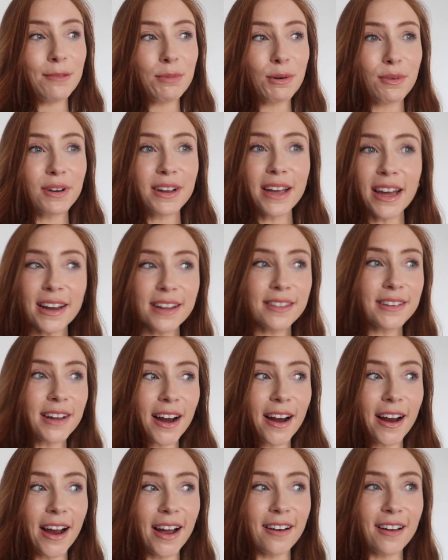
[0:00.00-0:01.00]
but we're getting
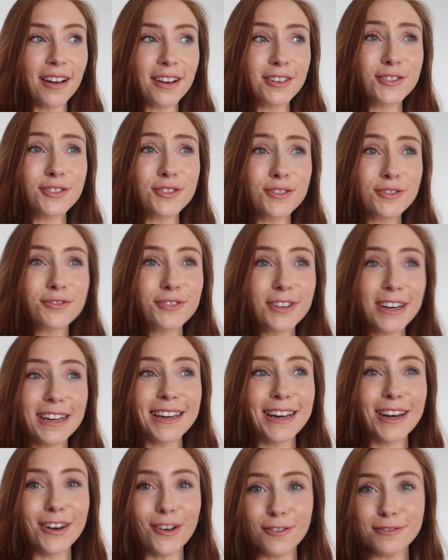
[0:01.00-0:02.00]
there, and I just
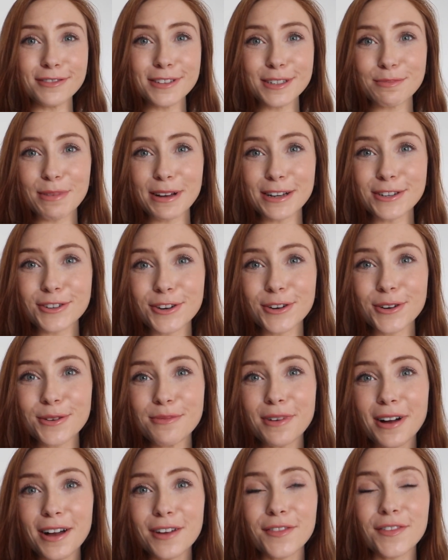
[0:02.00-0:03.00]
really love this
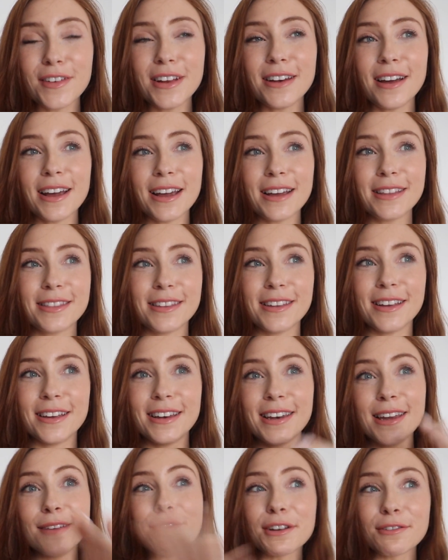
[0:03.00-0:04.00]
bedroom. I feel like
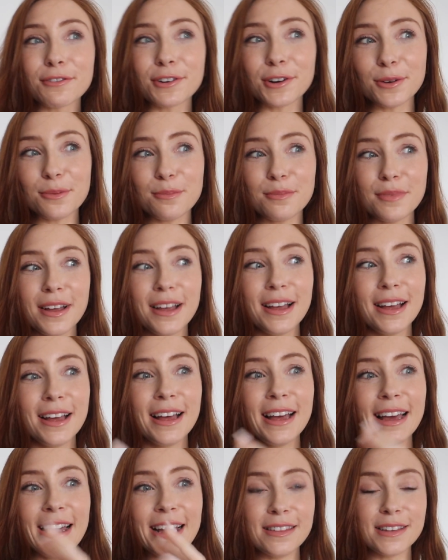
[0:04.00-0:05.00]
the living room
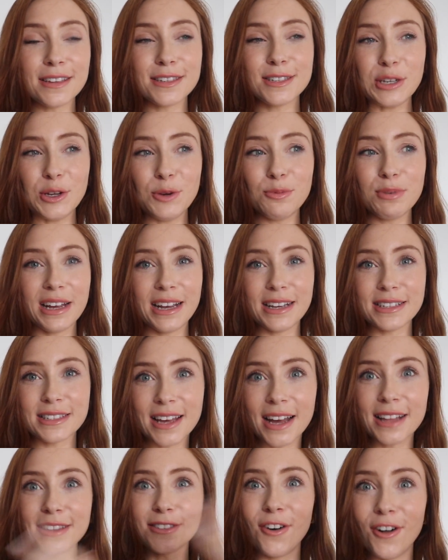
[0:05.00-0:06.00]
in this new place
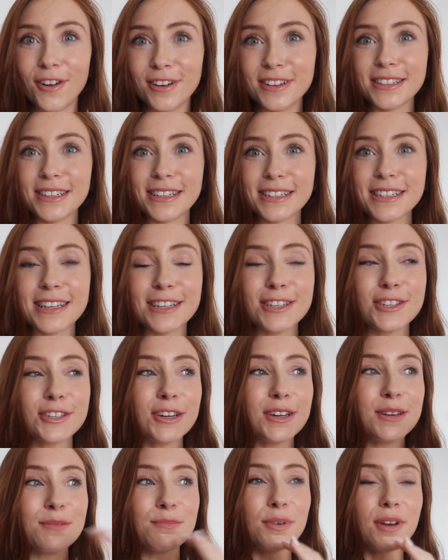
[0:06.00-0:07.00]
gets all the
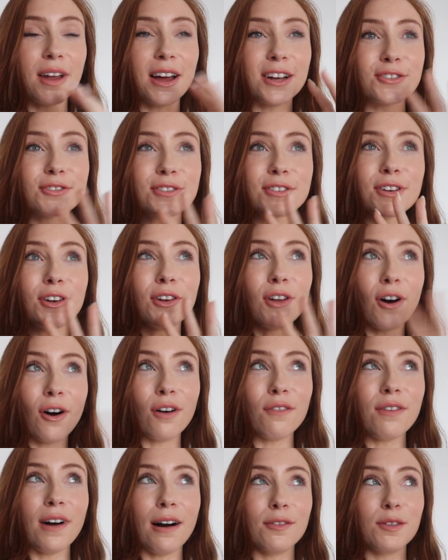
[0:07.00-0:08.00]
attention, but I just
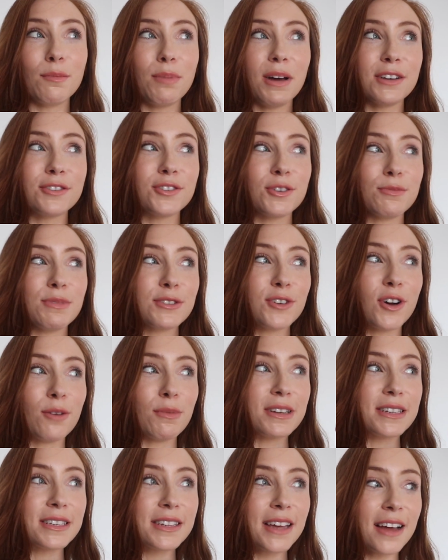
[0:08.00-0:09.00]
love how the bedroom is
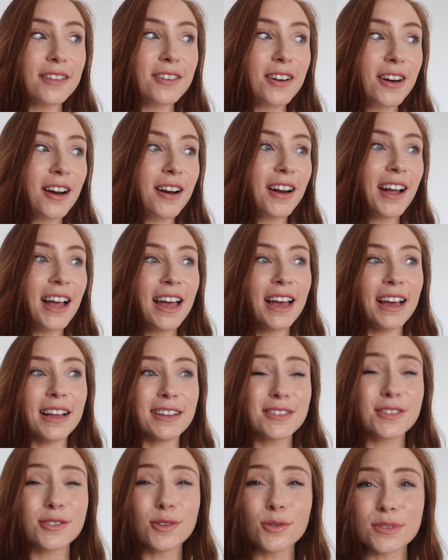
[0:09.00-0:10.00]
coming together.
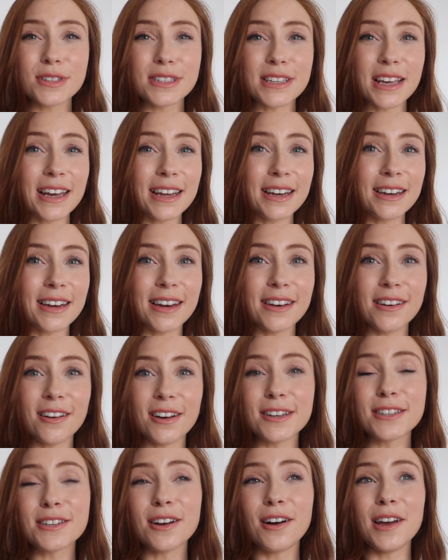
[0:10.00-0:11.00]
It's so zen at
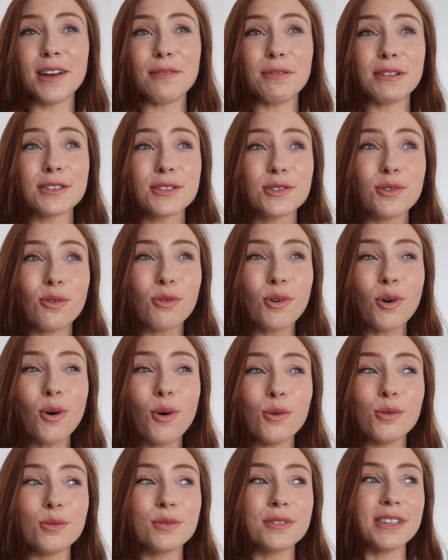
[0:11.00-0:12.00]
nighttime, it's so
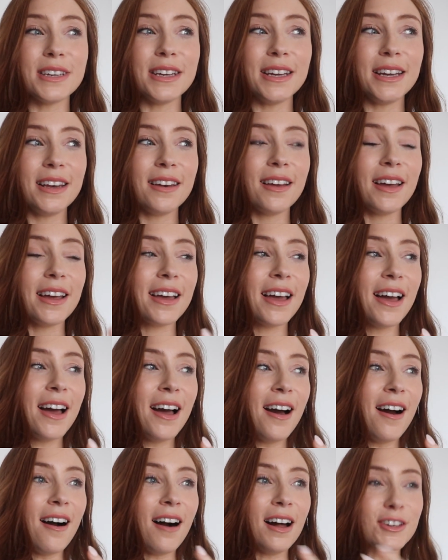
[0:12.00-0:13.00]
cozy. Like
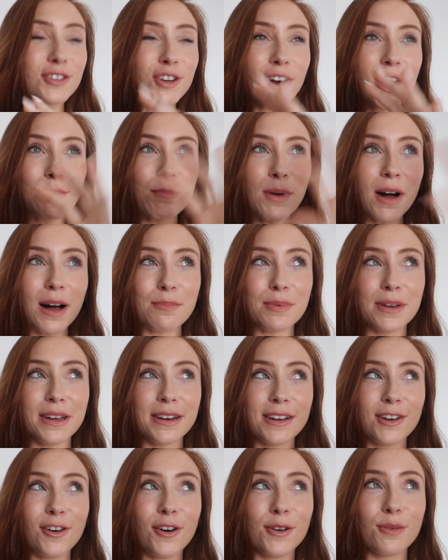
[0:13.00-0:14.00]
I'll try and pop
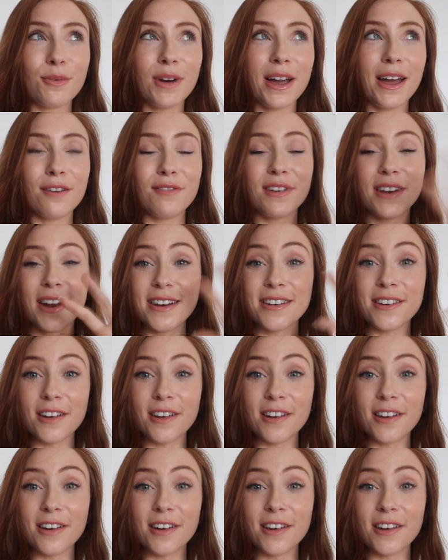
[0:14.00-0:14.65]
in a cutaway of it at